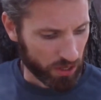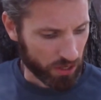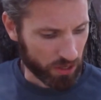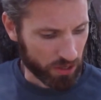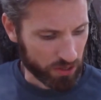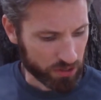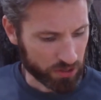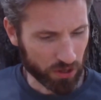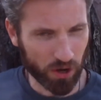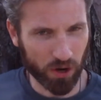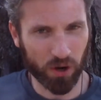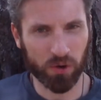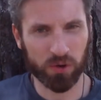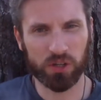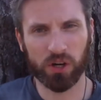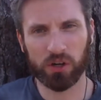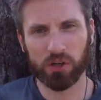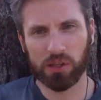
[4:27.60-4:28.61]
So
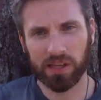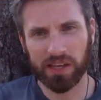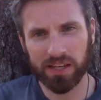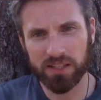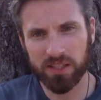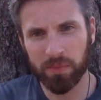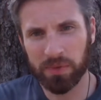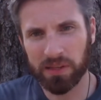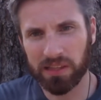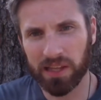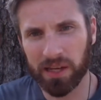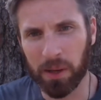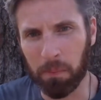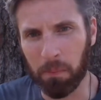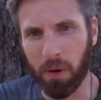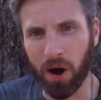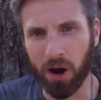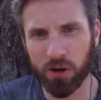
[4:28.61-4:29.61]
you look at something like
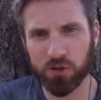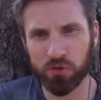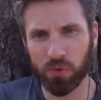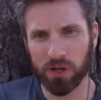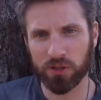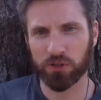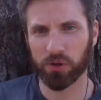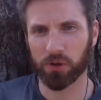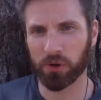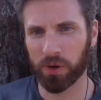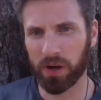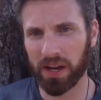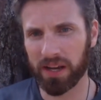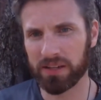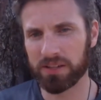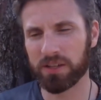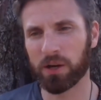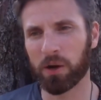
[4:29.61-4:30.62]
a Mars
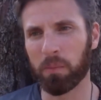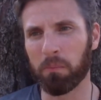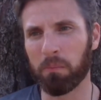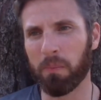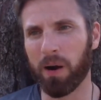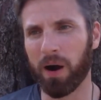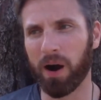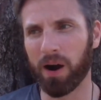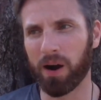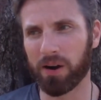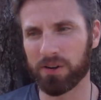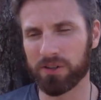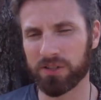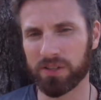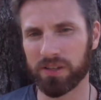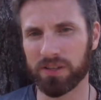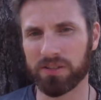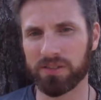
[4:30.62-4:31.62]
retrograde.
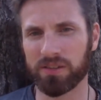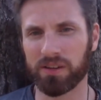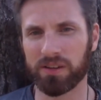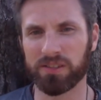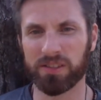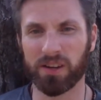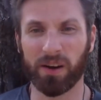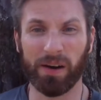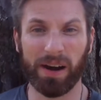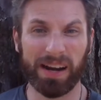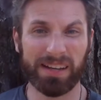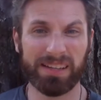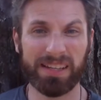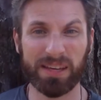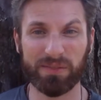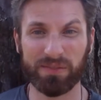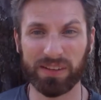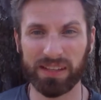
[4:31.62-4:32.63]
Mars it's our
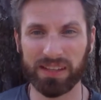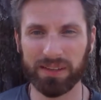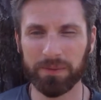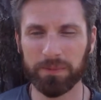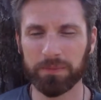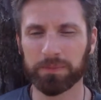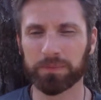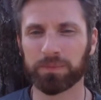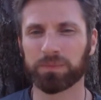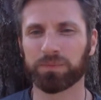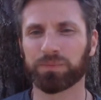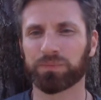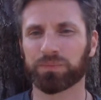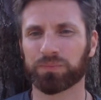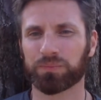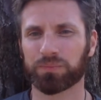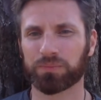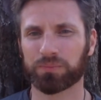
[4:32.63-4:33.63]
activity,
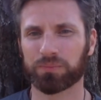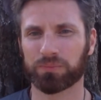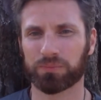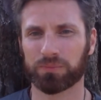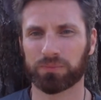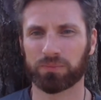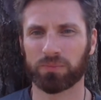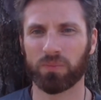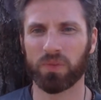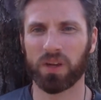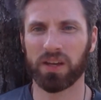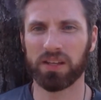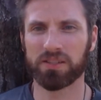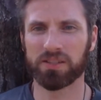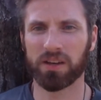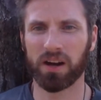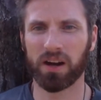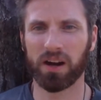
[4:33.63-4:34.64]

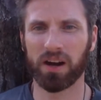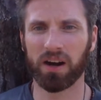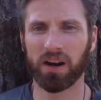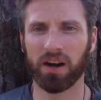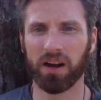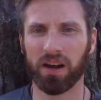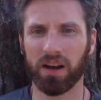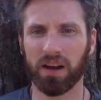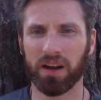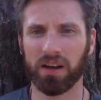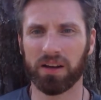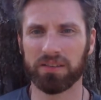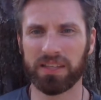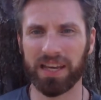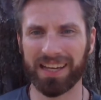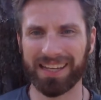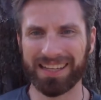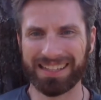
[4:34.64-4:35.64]
it's our
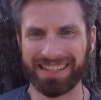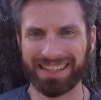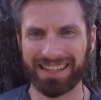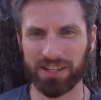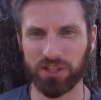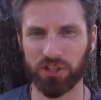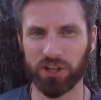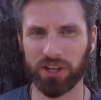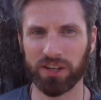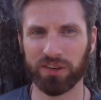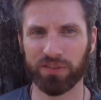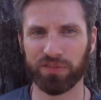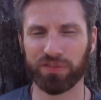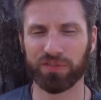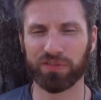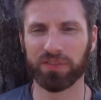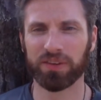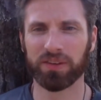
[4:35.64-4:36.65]
taking the initiative,
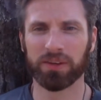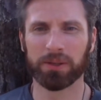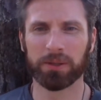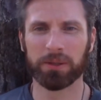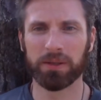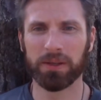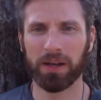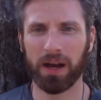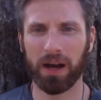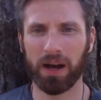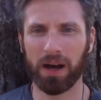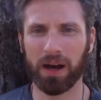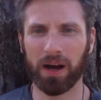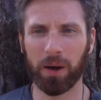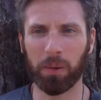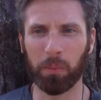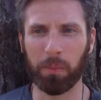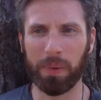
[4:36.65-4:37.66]

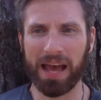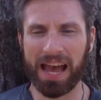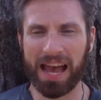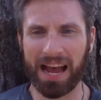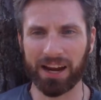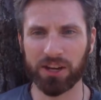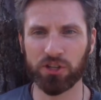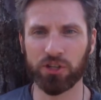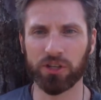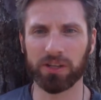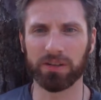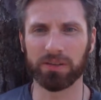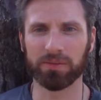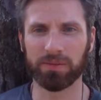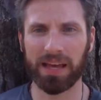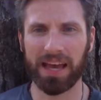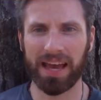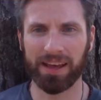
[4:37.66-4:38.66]

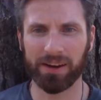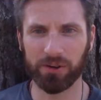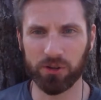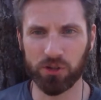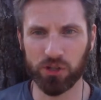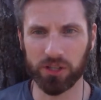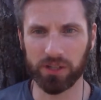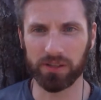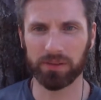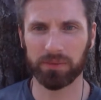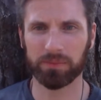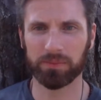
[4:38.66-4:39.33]
action, energy.